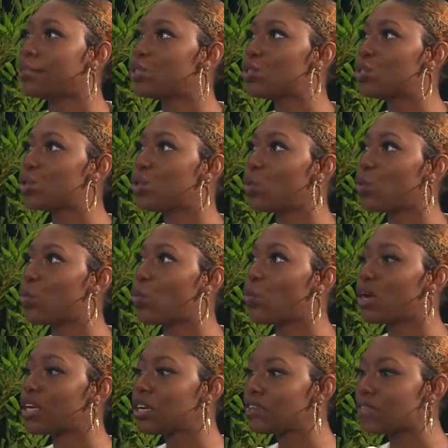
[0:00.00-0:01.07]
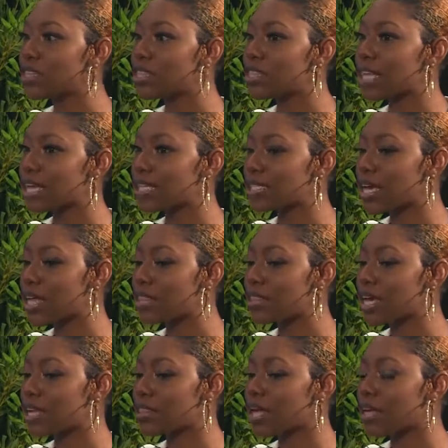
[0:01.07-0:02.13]
So one of the things I
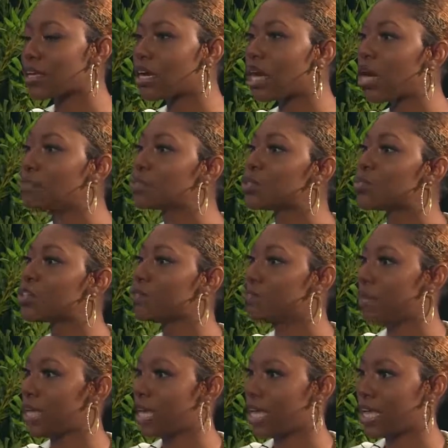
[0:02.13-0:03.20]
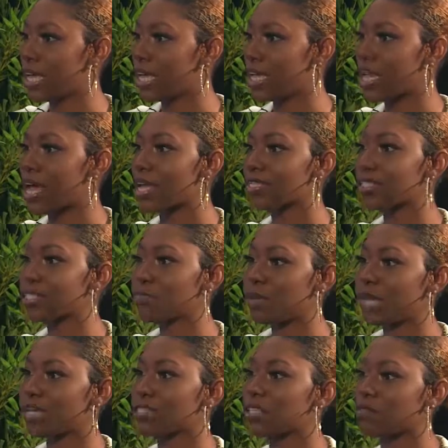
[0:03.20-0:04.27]
think that comes with being in that
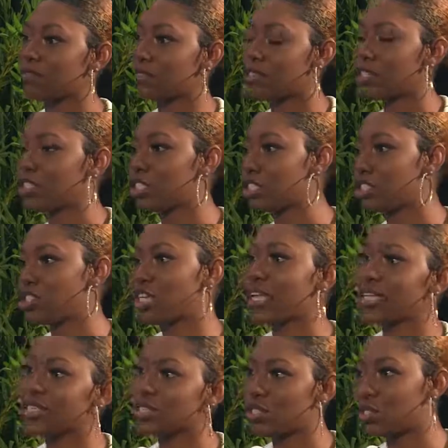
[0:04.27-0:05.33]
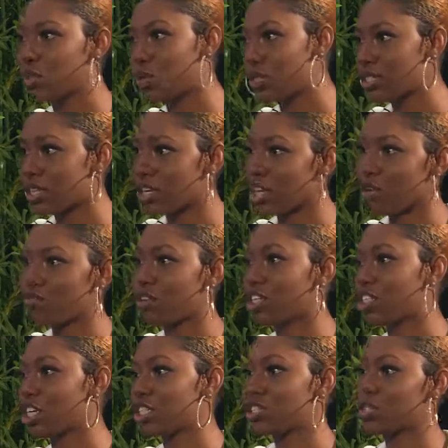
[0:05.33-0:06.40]
space of your Shelley's daughter, your
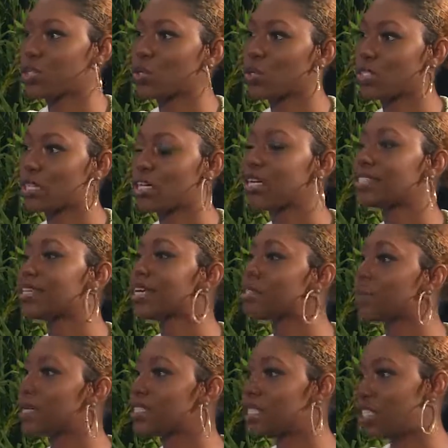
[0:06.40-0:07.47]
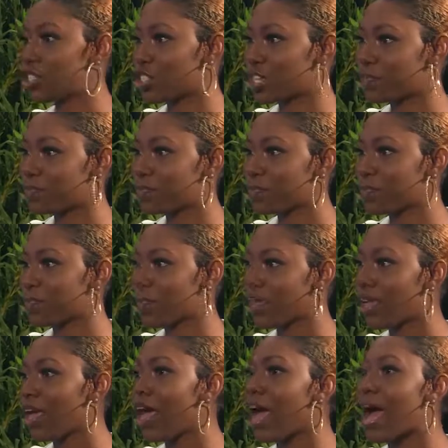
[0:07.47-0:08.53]
Richard's daughter, is expectation.
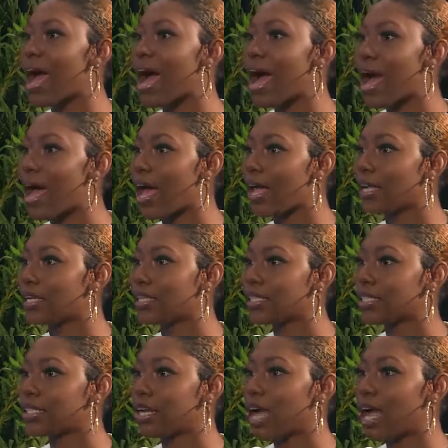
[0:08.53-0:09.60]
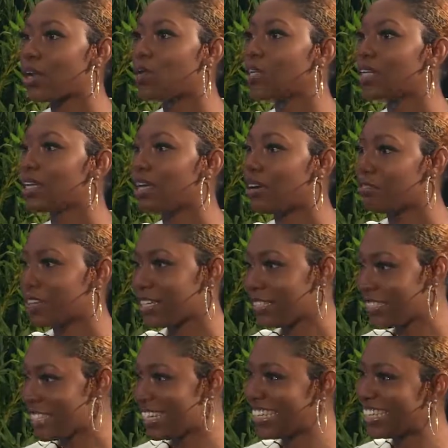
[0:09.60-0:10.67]
And I don't love
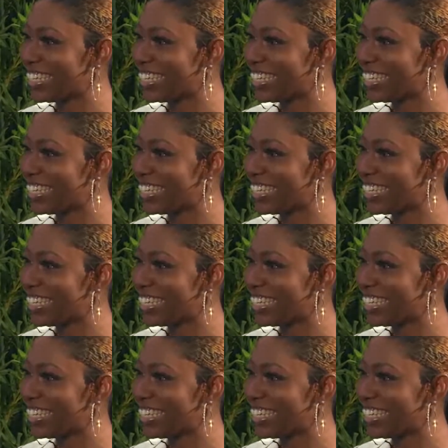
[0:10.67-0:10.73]
it.